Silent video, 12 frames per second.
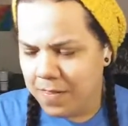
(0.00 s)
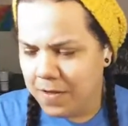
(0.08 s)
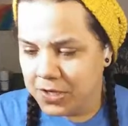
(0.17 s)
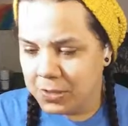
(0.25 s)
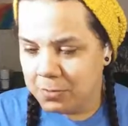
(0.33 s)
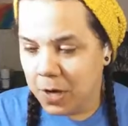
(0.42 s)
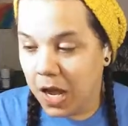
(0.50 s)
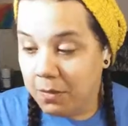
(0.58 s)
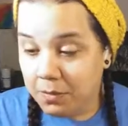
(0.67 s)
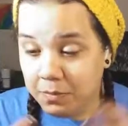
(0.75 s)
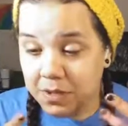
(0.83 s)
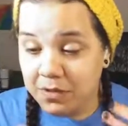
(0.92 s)
there's
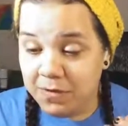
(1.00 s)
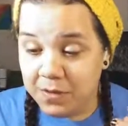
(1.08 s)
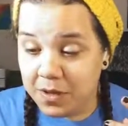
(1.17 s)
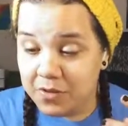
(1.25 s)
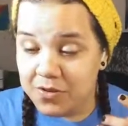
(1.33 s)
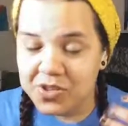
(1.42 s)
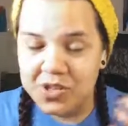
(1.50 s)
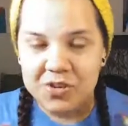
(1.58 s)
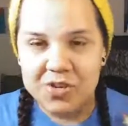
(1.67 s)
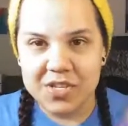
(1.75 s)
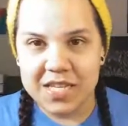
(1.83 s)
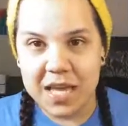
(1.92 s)
probably a few others that
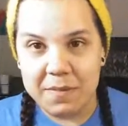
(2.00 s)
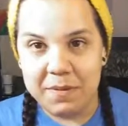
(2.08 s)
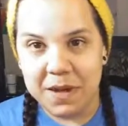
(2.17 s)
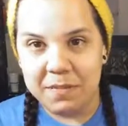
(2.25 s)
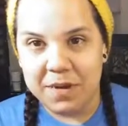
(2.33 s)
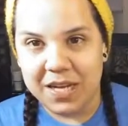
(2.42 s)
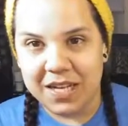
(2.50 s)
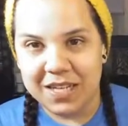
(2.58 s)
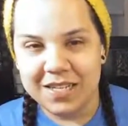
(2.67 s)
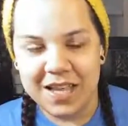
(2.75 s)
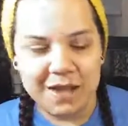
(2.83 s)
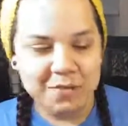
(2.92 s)
are escaping my
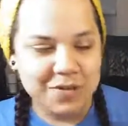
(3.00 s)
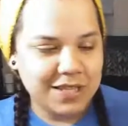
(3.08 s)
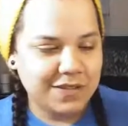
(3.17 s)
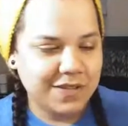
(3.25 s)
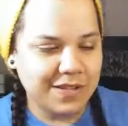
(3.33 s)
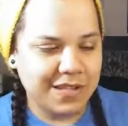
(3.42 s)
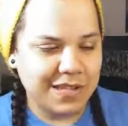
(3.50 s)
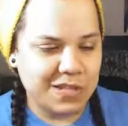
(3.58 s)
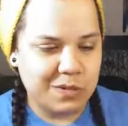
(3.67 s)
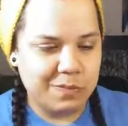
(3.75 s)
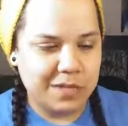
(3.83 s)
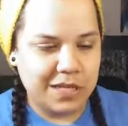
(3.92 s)
mind. I will leave a link
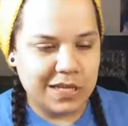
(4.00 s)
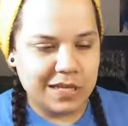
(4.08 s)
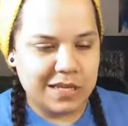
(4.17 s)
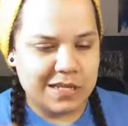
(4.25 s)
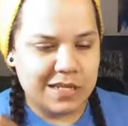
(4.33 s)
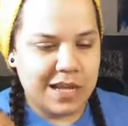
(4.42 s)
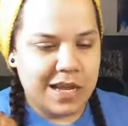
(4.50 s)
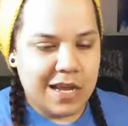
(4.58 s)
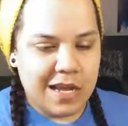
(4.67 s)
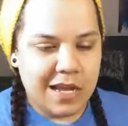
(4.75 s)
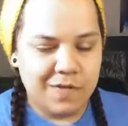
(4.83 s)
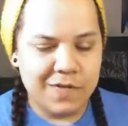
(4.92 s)
to a playlist
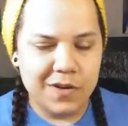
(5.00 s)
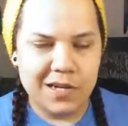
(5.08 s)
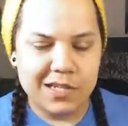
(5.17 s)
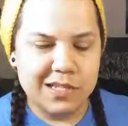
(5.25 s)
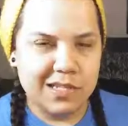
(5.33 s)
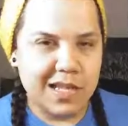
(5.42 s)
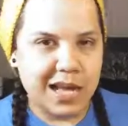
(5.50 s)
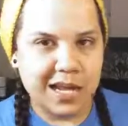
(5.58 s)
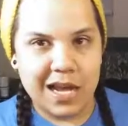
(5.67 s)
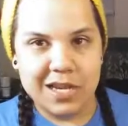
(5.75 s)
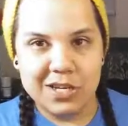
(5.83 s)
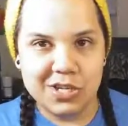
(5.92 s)
if you're into that
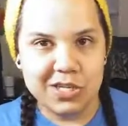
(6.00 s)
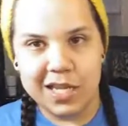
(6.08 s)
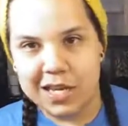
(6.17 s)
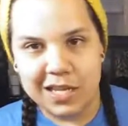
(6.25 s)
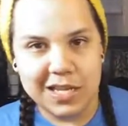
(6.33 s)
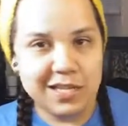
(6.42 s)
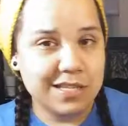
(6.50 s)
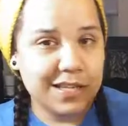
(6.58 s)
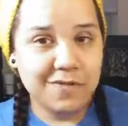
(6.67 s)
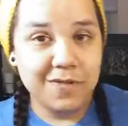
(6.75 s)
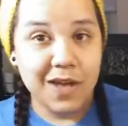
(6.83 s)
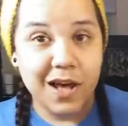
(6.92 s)
kind of shenanigans.
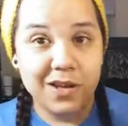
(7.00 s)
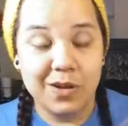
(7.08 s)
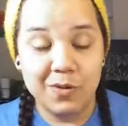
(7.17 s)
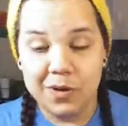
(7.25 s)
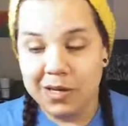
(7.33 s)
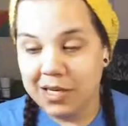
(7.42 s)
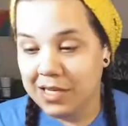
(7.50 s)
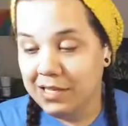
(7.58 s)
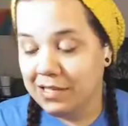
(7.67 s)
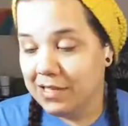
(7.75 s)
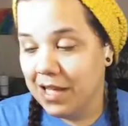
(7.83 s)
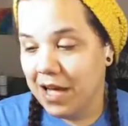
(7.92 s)
If not, no
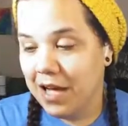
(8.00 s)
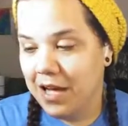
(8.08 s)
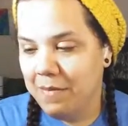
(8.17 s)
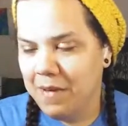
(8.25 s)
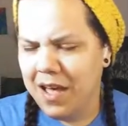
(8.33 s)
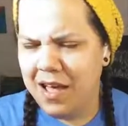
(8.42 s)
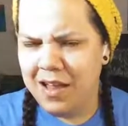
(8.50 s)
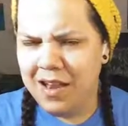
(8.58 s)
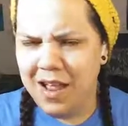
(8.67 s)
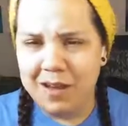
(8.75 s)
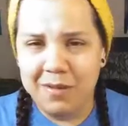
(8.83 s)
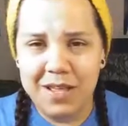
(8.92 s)
worries. Um, and
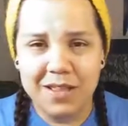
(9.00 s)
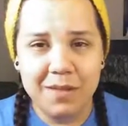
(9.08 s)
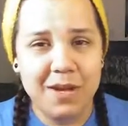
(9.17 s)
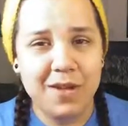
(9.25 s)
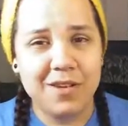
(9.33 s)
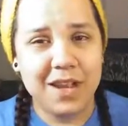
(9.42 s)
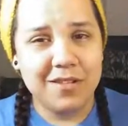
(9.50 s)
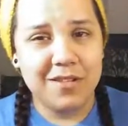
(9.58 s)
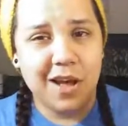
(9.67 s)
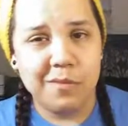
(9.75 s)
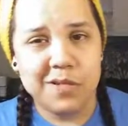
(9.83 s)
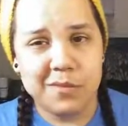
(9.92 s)
anyway, let me know down in the
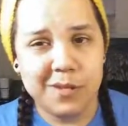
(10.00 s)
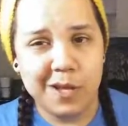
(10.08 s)
comments